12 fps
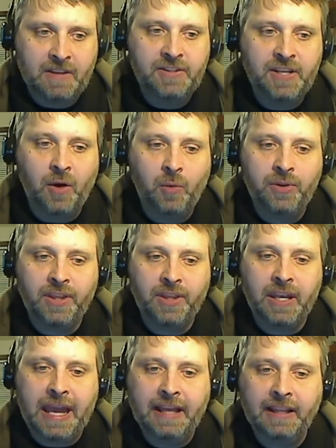dealt with
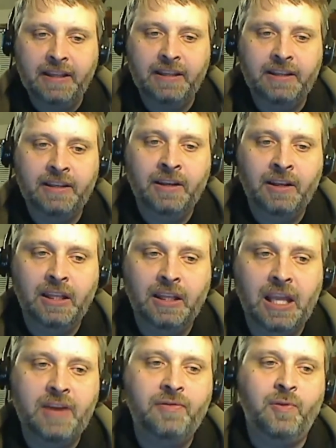an alien
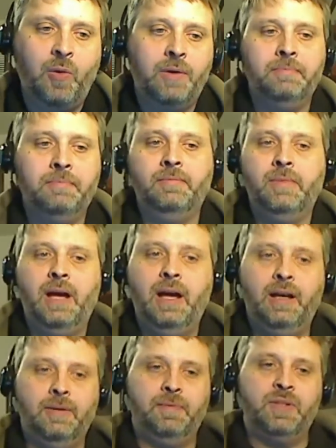life form.
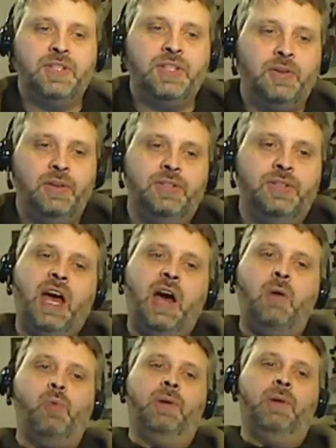Uh, the series
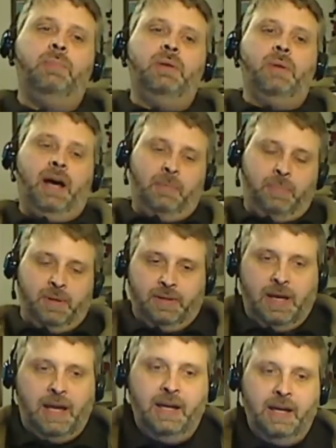Cowboy Bebop,
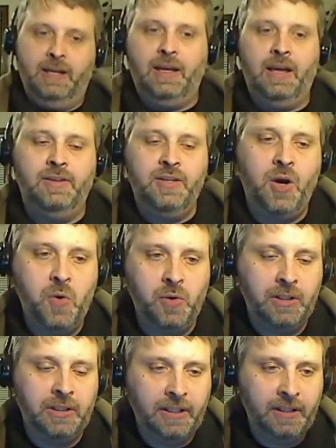I, I
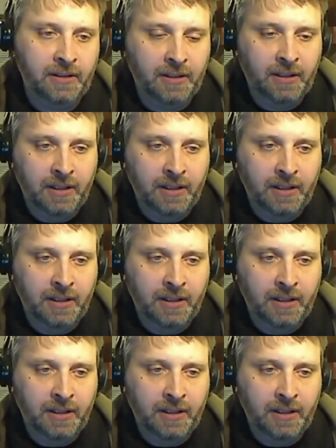totally